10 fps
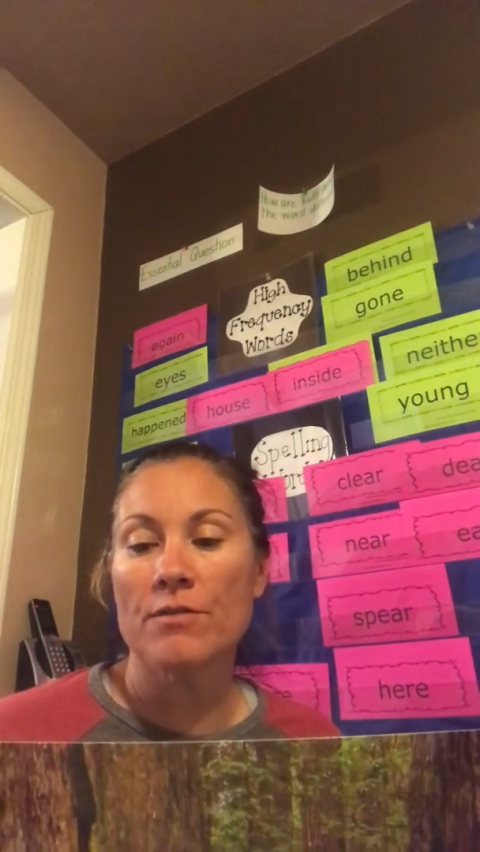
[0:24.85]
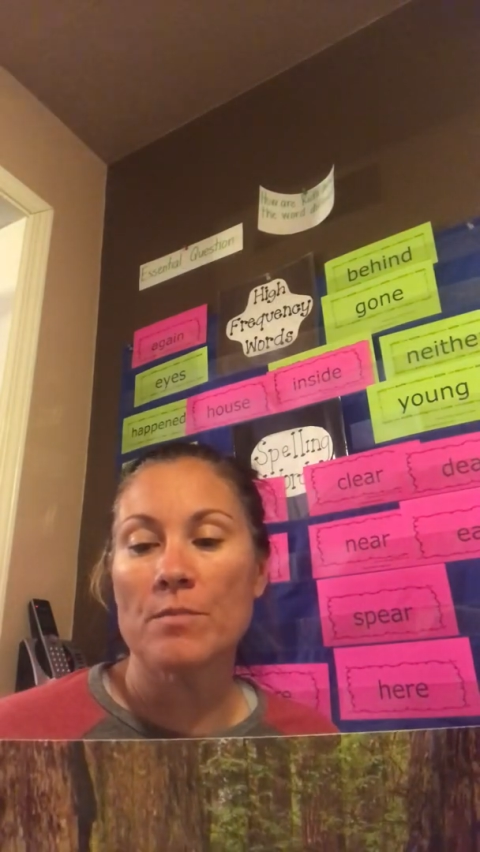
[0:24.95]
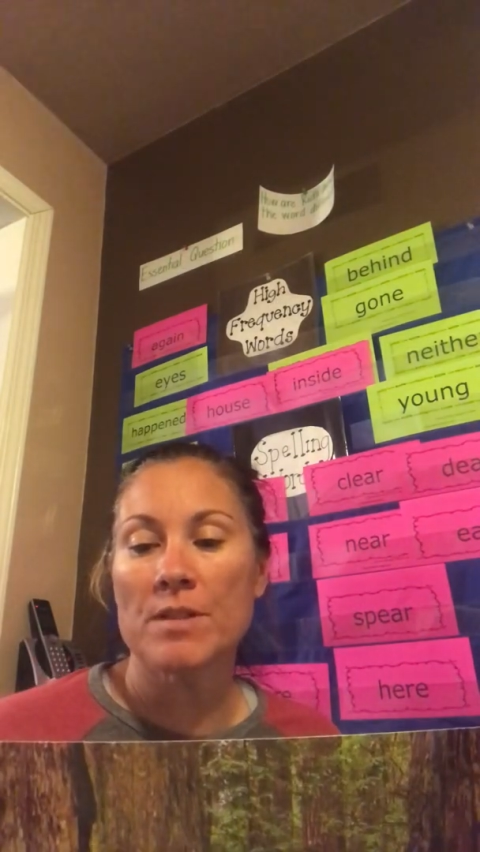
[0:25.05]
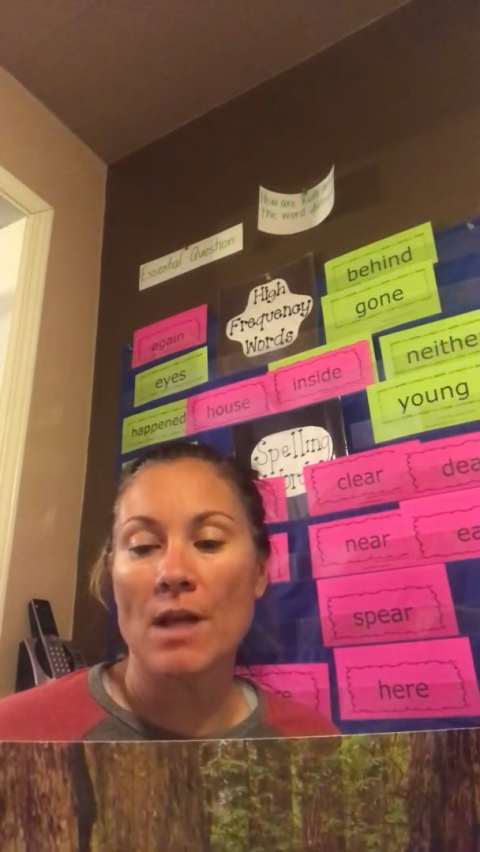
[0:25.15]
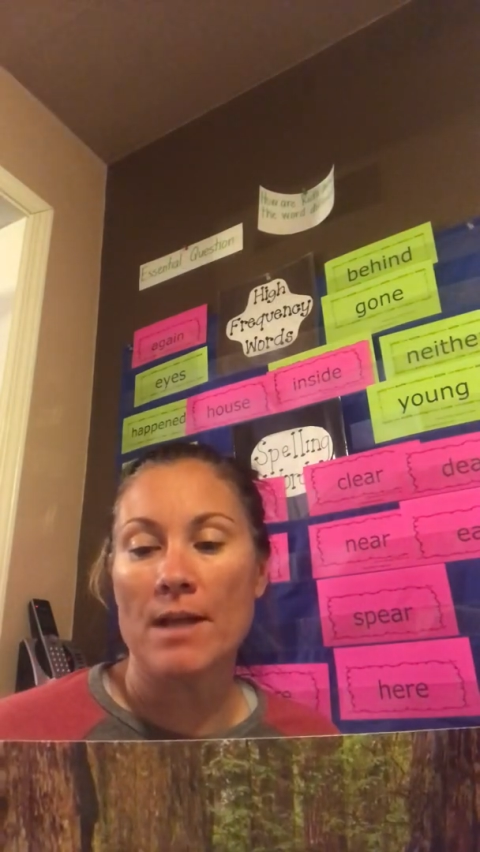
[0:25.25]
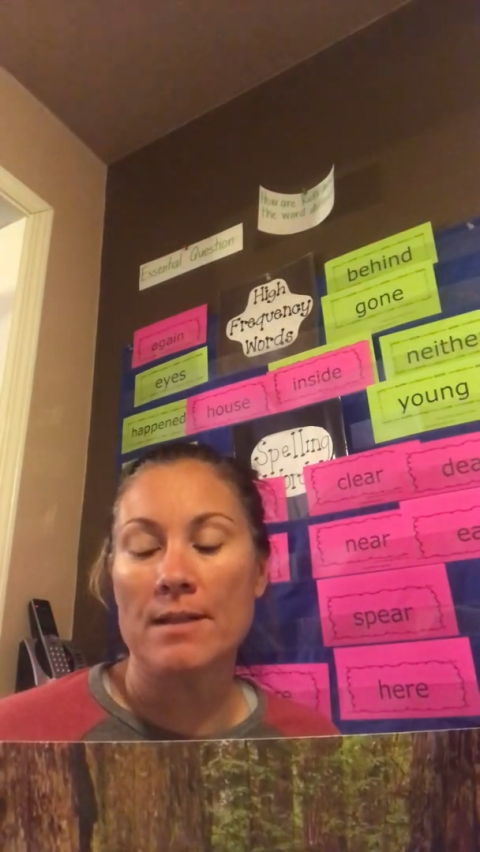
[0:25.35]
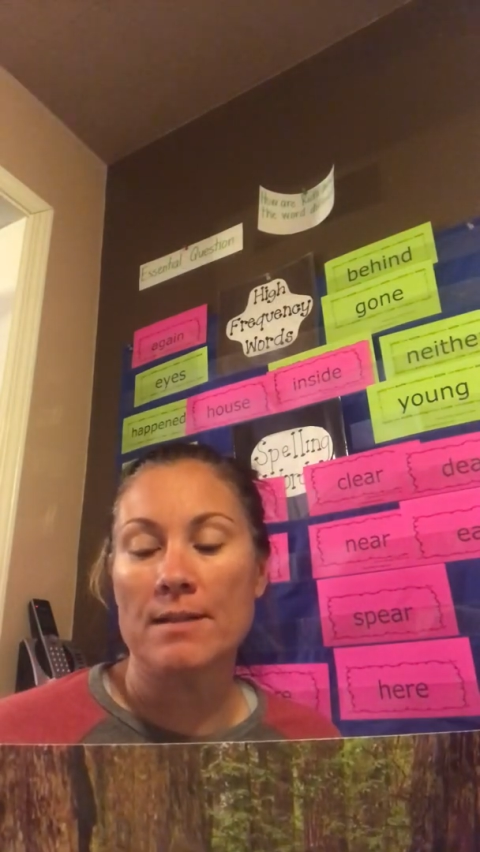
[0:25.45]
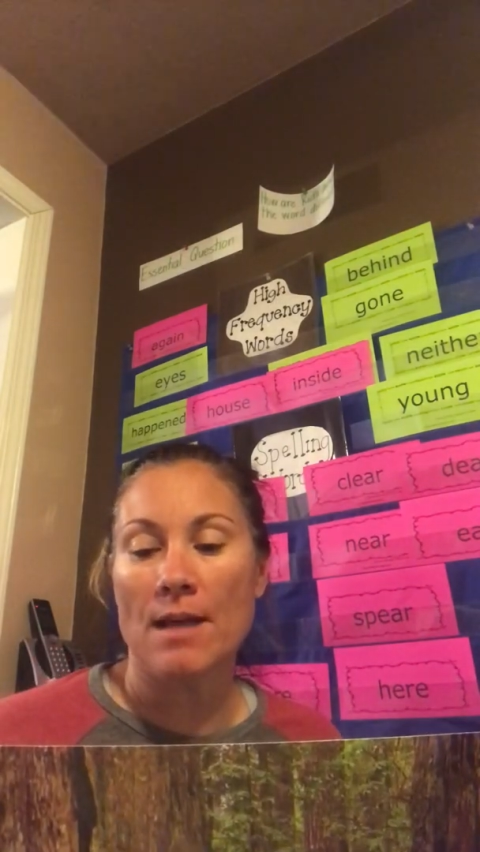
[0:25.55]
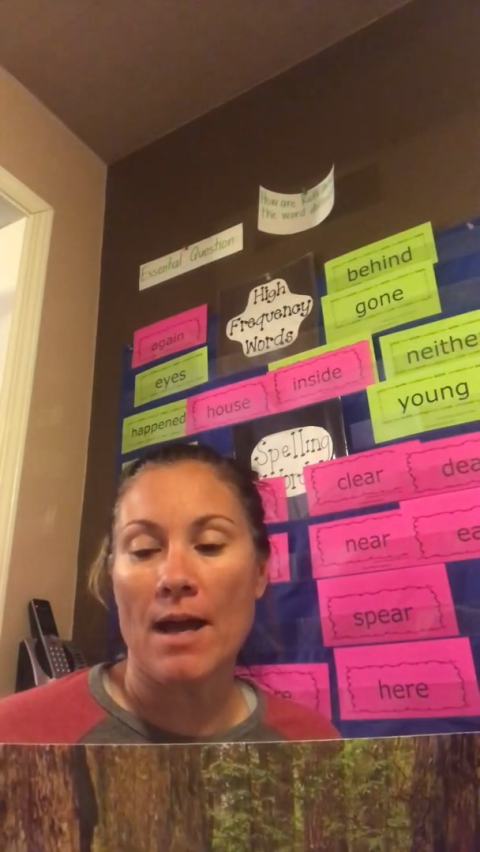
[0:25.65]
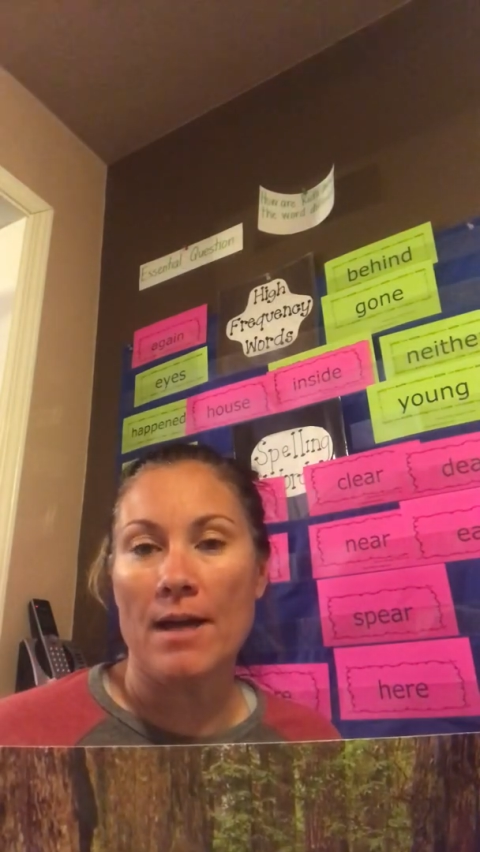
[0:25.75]
from side to
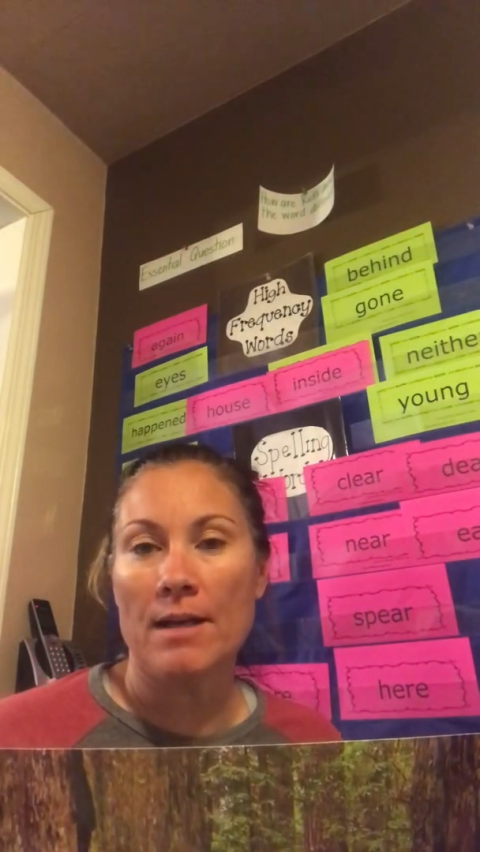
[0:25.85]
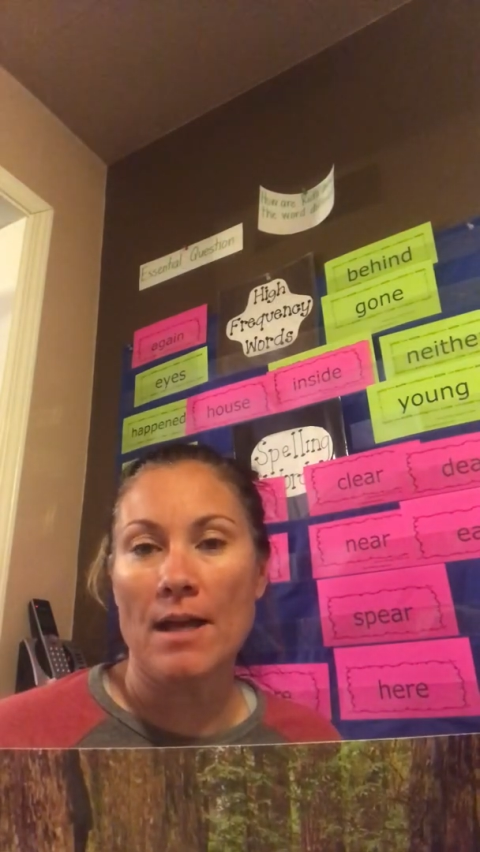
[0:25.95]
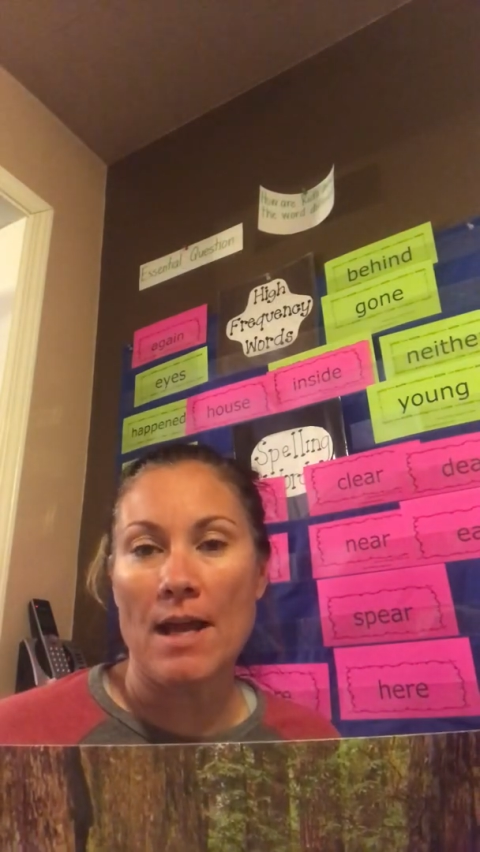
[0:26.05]
side.